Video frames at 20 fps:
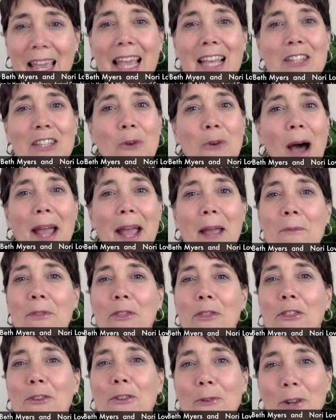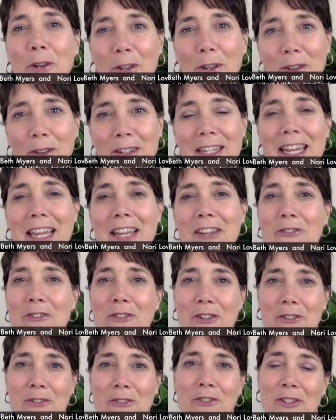So I am thrilled to
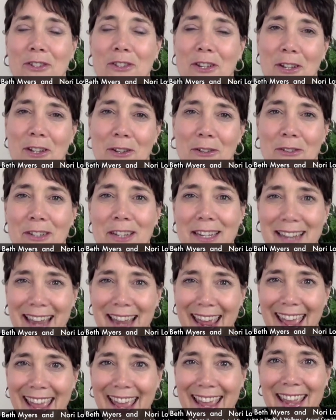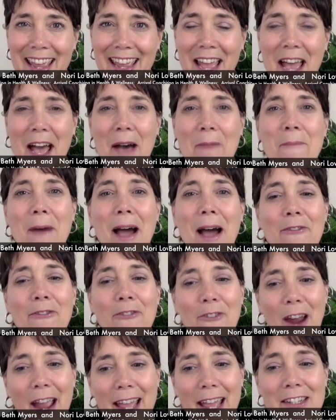introduce to you today my
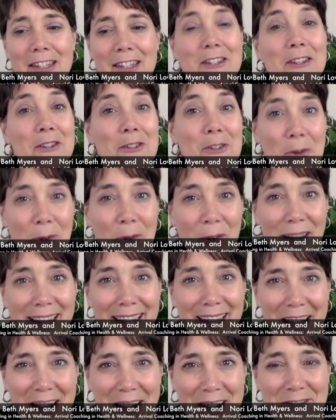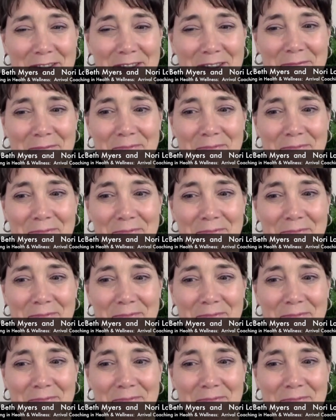friend, Nori Love.